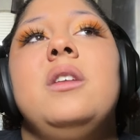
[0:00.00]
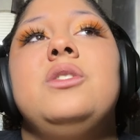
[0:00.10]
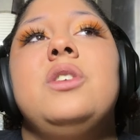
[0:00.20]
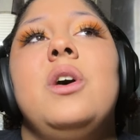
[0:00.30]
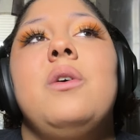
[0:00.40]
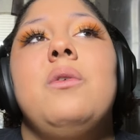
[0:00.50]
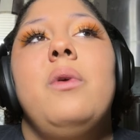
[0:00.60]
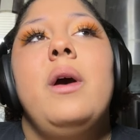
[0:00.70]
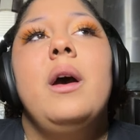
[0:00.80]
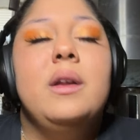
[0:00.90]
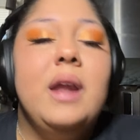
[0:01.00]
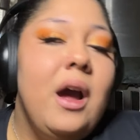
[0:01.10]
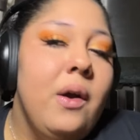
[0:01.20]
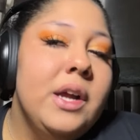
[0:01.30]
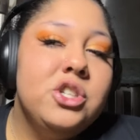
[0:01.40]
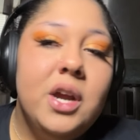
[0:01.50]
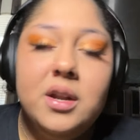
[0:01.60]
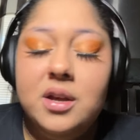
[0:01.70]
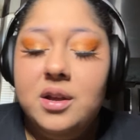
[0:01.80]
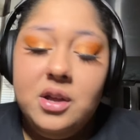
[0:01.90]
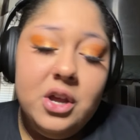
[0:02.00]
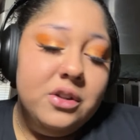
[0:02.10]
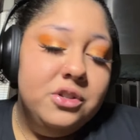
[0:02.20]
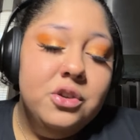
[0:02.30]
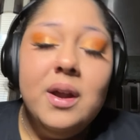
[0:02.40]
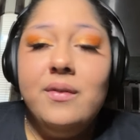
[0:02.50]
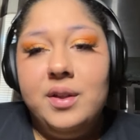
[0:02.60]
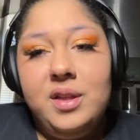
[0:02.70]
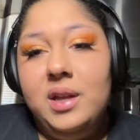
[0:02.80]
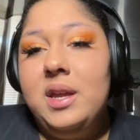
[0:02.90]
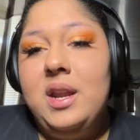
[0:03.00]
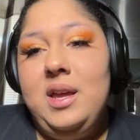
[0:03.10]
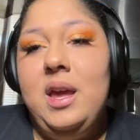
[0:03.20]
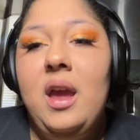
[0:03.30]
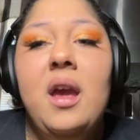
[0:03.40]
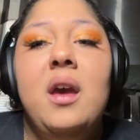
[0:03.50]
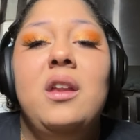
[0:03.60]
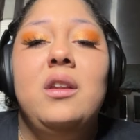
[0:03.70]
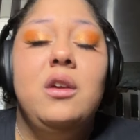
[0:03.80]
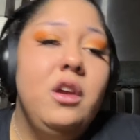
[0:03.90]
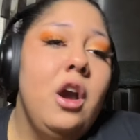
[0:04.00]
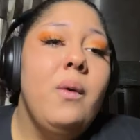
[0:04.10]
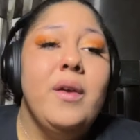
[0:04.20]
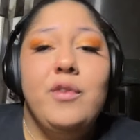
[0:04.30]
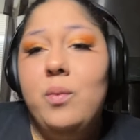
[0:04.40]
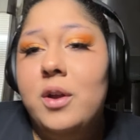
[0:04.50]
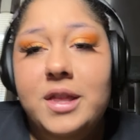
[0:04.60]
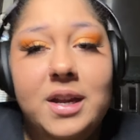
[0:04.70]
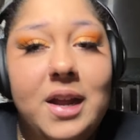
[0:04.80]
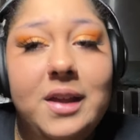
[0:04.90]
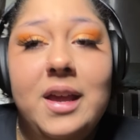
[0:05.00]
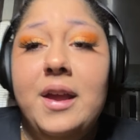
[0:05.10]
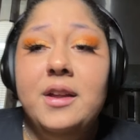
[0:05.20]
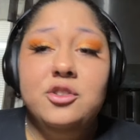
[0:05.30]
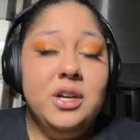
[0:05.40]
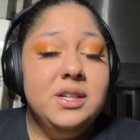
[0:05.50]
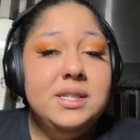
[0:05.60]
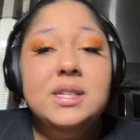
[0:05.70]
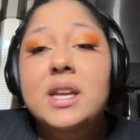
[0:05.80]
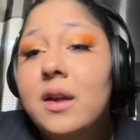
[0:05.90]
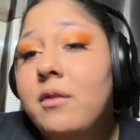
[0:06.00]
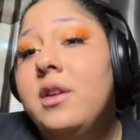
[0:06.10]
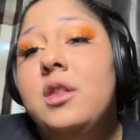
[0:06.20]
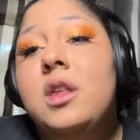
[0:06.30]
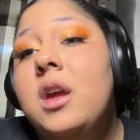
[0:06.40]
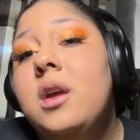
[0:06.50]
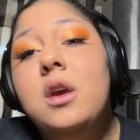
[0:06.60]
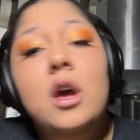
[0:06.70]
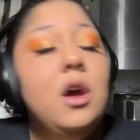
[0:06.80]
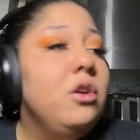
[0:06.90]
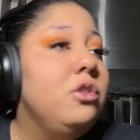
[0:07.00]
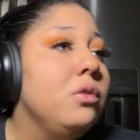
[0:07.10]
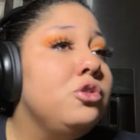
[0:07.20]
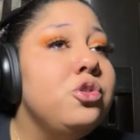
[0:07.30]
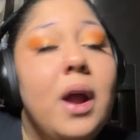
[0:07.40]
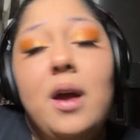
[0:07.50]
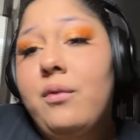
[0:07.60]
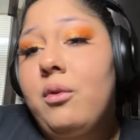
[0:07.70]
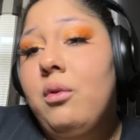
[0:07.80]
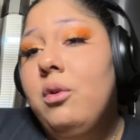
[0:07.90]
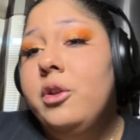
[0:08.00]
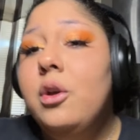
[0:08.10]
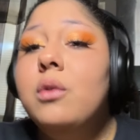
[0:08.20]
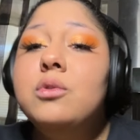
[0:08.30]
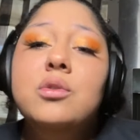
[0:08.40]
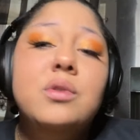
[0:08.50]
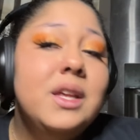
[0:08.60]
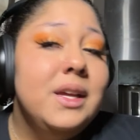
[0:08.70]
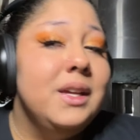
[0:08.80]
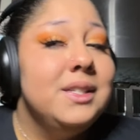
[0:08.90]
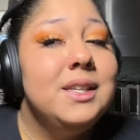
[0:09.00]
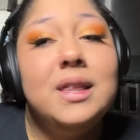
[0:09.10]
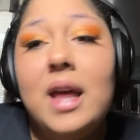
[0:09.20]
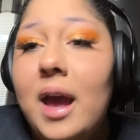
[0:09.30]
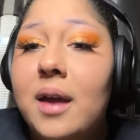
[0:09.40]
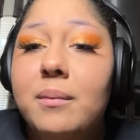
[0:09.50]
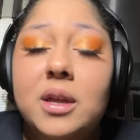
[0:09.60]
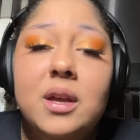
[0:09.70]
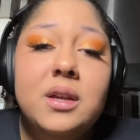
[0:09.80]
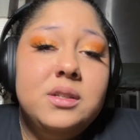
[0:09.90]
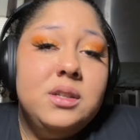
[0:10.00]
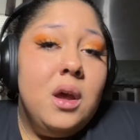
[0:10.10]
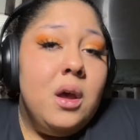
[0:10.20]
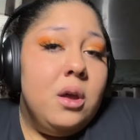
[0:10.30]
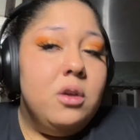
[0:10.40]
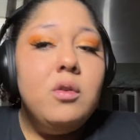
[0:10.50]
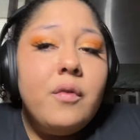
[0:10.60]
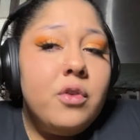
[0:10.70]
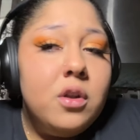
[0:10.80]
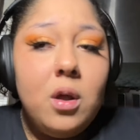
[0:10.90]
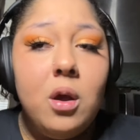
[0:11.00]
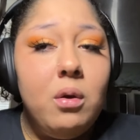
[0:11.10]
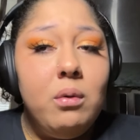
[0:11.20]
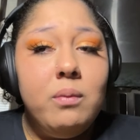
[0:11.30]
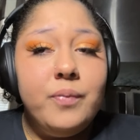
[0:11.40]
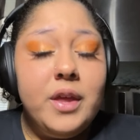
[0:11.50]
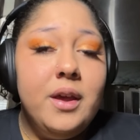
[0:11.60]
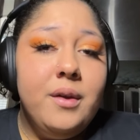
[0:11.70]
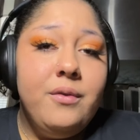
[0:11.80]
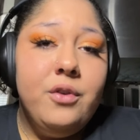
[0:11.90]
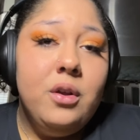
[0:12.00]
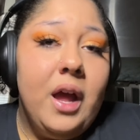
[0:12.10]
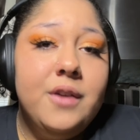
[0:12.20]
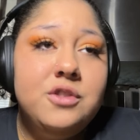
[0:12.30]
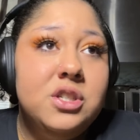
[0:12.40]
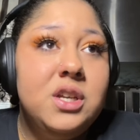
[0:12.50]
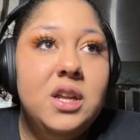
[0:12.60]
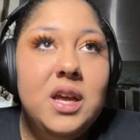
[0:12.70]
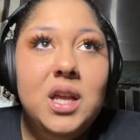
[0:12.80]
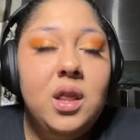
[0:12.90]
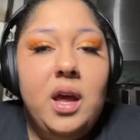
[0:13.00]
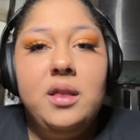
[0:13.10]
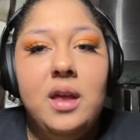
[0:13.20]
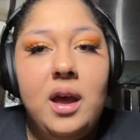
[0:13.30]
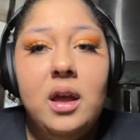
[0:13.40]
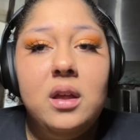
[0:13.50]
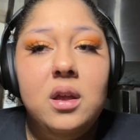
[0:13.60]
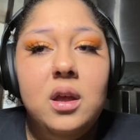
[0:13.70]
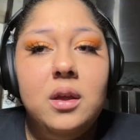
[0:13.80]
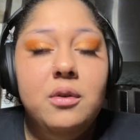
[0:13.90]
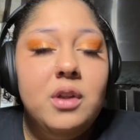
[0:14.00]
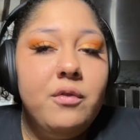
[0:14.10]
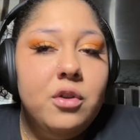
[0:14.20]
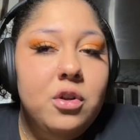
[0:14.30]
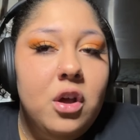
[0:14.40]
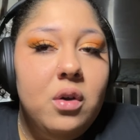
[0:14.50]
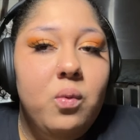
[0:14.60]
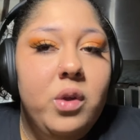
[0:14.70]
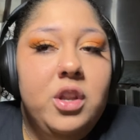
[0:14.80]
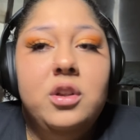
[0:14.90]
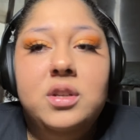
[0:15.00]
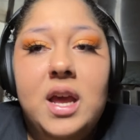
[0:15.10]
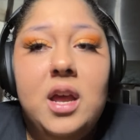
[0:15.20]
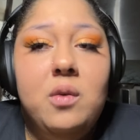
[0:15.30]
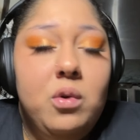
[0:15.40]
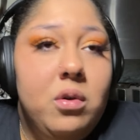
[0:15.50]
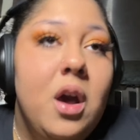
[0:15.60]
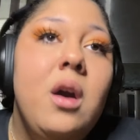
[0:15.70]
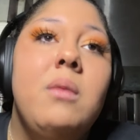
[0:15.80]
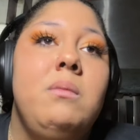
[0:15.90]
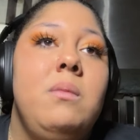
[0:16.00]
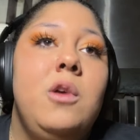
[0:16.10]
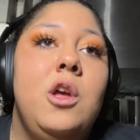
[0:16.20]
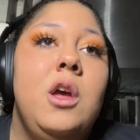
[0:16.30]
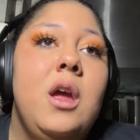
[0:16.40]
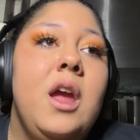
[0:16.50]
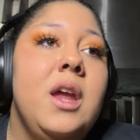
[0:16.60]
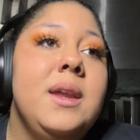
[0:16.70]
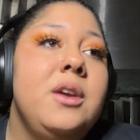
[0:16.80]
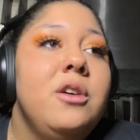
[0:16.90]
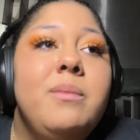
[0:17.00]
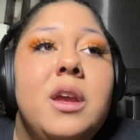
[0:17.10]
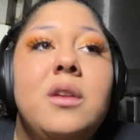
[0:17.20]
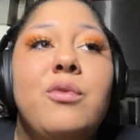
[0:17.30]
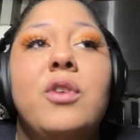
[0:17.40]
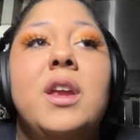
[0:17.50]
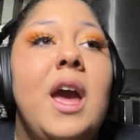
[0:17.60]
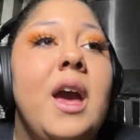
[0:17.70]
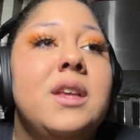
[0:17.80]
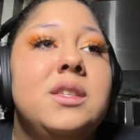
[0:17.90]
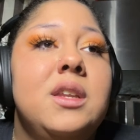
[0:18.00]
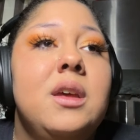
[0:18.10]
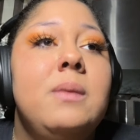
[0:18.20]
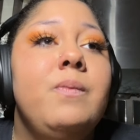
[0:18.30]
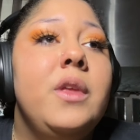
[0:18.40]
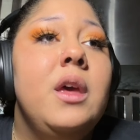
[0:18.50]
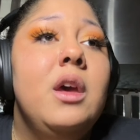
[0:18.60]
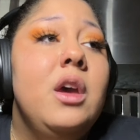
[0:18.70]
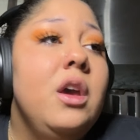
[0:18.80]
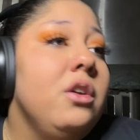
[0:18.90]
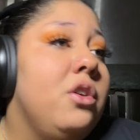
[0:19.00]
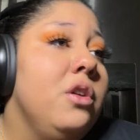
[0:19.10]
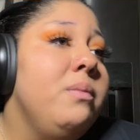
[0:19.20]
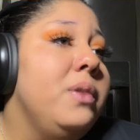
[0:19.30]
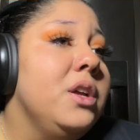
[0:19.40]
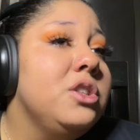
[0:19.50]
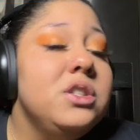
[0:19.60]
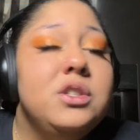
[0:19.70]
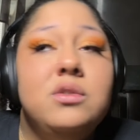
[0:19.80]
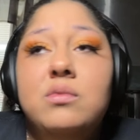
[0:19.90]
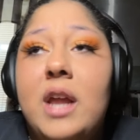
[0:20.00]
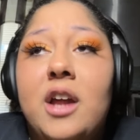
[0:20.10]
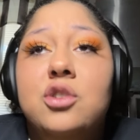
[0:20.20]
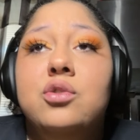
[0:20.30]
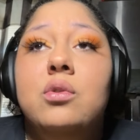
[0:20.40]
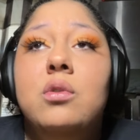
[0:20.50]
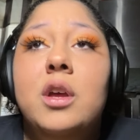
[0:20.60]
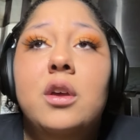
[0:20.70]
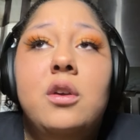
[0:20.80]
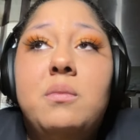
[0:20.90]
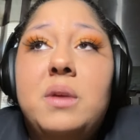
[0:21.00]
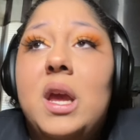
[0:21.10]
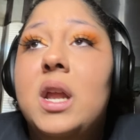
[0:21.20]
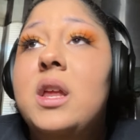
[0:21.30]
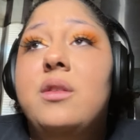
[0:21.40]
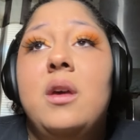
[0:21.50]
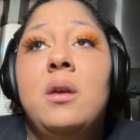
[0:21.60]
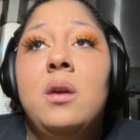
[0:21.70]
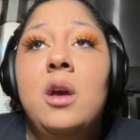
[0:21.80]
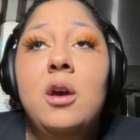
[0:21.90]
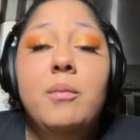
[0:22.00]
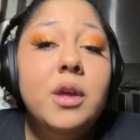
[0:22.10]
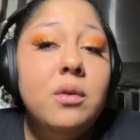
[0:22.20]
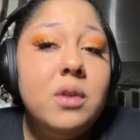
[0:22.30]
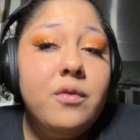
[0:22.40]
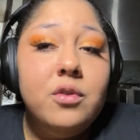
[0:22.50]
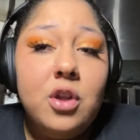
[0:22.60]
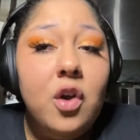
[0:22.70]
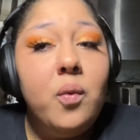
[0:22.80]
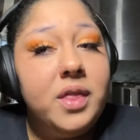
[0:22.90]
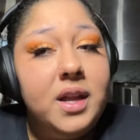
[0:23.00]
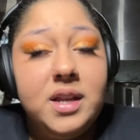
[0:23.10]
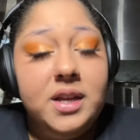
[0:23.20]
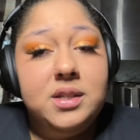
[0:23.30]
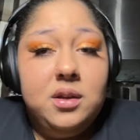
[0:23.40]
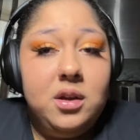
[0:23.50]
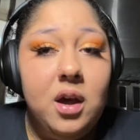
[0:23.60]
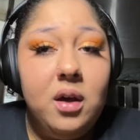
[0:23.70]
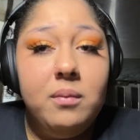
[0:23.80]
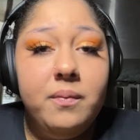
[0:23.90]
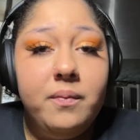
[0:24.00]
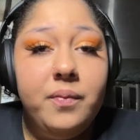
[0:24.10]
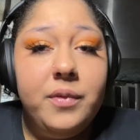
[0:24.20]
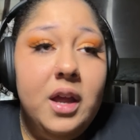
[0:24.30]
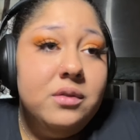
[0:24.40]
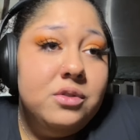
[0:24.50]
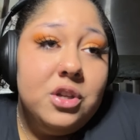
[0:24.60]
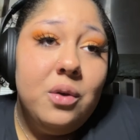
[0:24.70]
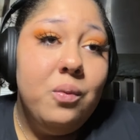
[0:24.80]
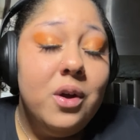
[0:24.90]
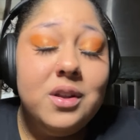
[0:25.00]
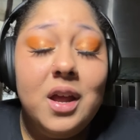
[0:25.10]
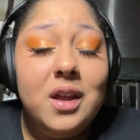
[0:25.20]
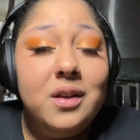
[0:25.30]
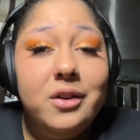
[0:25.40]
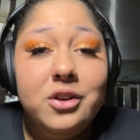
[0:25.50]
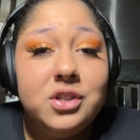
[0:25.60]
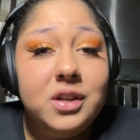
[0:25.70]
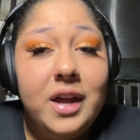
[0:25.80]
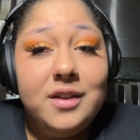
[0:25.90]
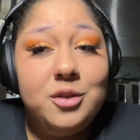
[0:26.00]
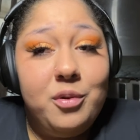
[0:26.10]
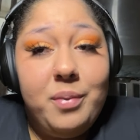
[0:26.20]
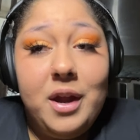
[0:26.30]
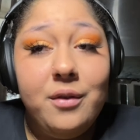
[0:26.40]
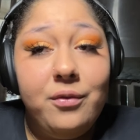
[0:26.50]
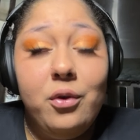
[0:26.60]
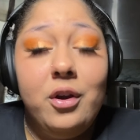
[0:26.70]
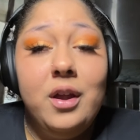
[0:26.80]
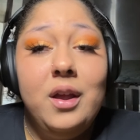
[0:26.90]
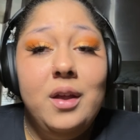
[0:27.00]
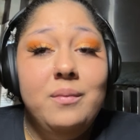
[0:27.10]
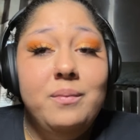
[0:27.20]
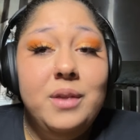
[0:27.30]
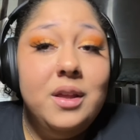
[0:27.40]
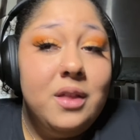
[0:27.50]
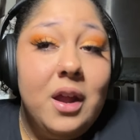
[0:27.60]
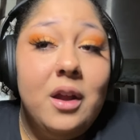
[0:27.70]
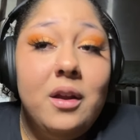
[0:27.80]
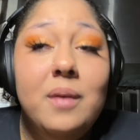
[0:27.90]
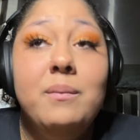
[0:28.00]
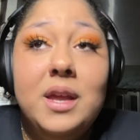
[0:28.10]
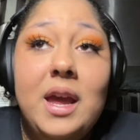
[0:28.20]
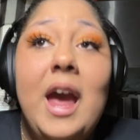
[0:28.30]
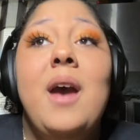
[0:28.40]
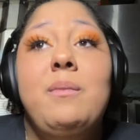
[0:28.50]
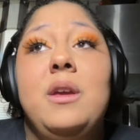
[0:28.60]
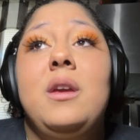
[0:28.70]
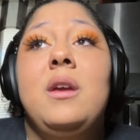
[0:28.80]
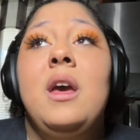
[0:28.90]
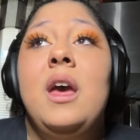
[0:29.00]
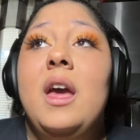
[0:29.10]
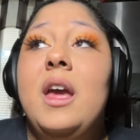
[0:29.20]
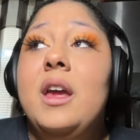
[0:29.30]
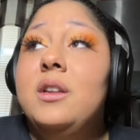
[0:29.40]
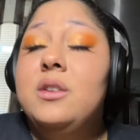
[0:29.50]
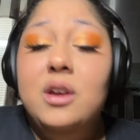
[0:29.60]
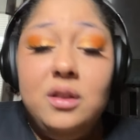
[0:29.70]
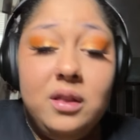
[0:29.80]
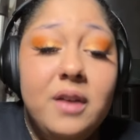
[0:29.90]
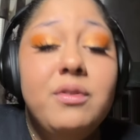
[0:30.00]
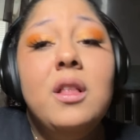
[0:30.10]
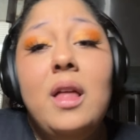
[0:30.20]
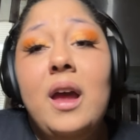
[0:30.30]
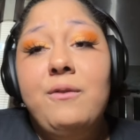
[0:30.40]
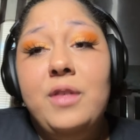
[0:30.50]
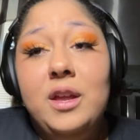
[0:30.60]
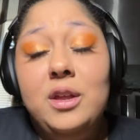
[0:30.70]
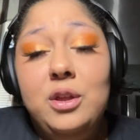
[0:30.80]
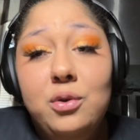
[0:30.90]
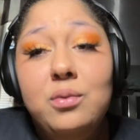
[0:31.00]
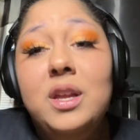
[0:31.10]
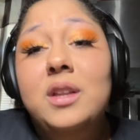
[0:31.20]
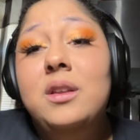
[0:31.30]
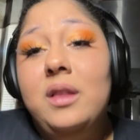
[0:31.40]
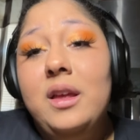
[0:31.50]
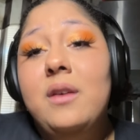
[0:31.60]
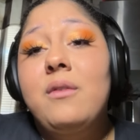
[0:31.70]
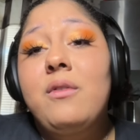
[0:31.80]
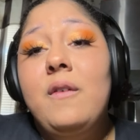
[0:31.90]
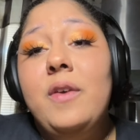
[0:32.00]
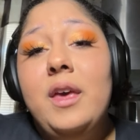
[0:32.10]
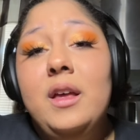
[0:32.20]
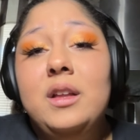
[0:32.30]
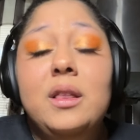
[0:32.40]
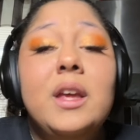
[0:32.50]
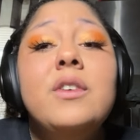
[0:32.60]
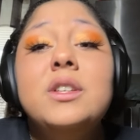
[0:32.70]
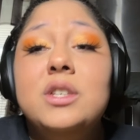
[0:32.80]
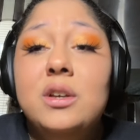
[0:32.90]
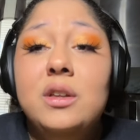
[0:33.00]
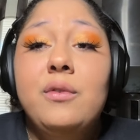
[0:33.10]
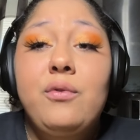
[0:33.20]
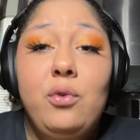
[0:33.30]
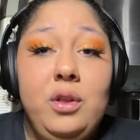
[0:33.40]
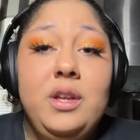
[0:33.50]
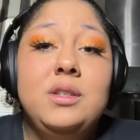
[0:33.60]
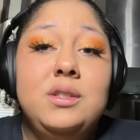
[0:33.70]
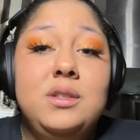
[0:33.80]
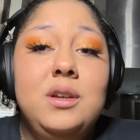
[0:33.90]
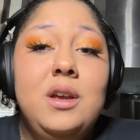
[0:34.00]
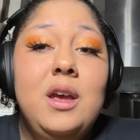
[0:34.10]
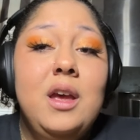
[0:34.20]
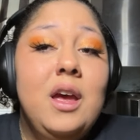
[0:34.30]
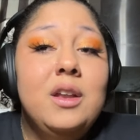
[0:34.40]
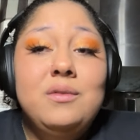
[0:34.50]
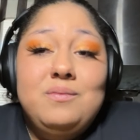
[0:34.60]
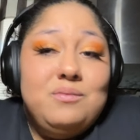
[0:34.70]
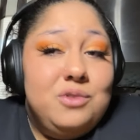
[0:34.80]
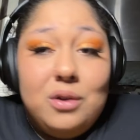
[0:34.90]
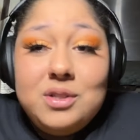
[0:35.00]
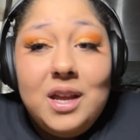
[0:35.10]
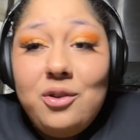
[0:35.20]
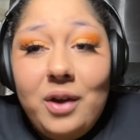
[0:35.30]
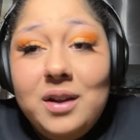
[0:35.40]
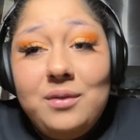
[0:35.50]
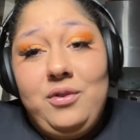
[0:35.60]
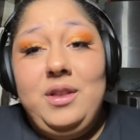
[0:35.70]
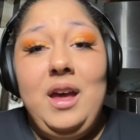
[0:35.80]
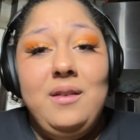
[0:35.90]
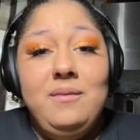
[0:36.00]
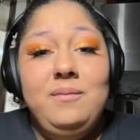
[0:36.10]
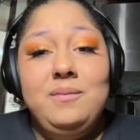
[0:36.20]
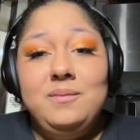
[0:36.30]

and so now I try to do everything that I can, go everywhere that I can, try to see everything, go travel and go do this and that because you never know if your life's just going to end like that. You never know when your day will come. And it could be in a freak accident. It could be just natural. It could be anything. But you never know when that day is gonna come. And so one day you're just gonna have to prepare for it and be there and be happy and live the life that you need to live and live it to the fullest. And don't take granted for that.